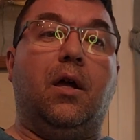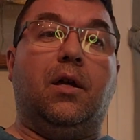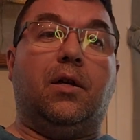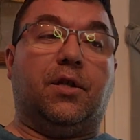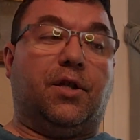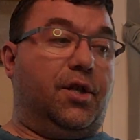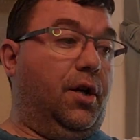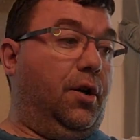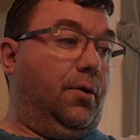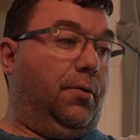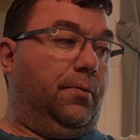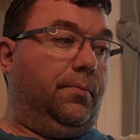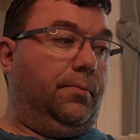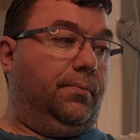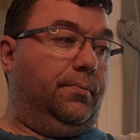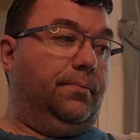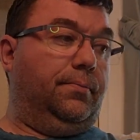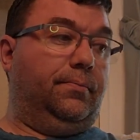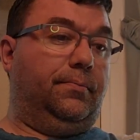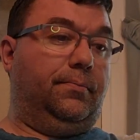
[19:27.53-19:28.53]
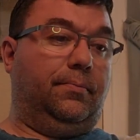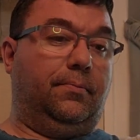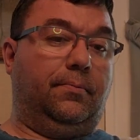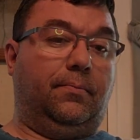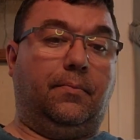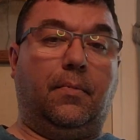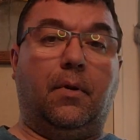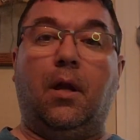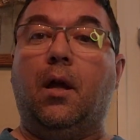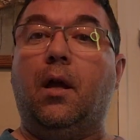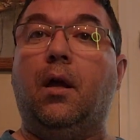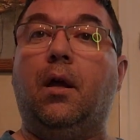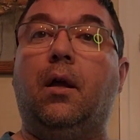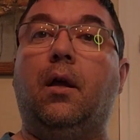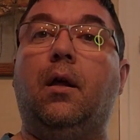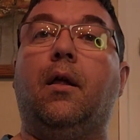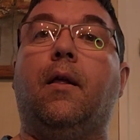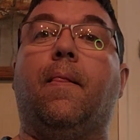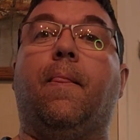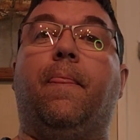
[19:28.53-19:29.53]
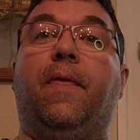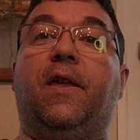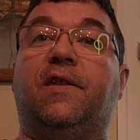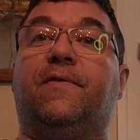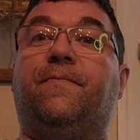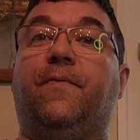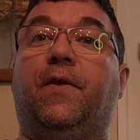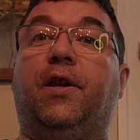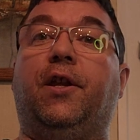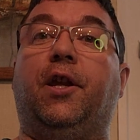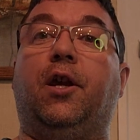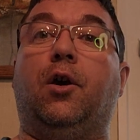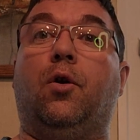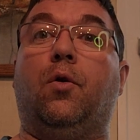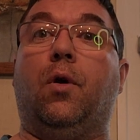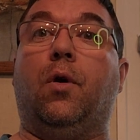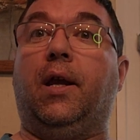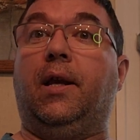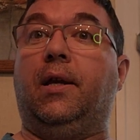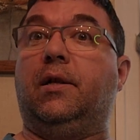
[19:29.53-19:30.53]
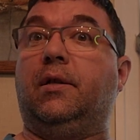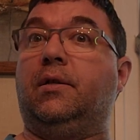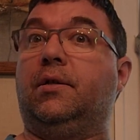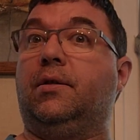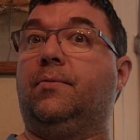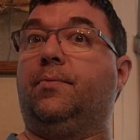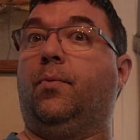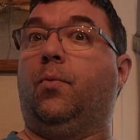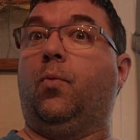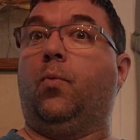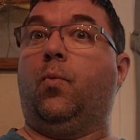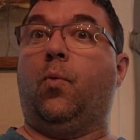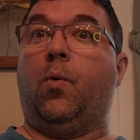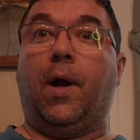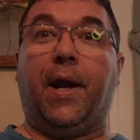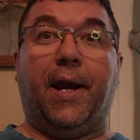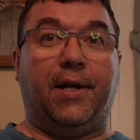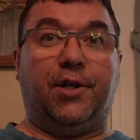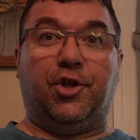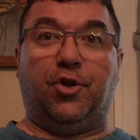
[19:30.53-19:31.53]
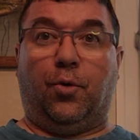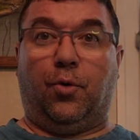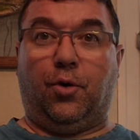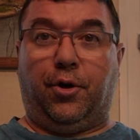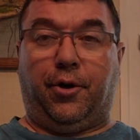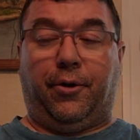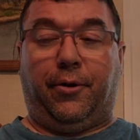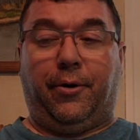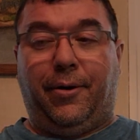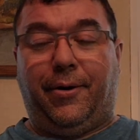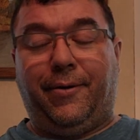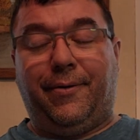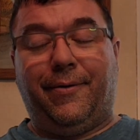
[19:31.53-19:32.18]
so, this video is way shorter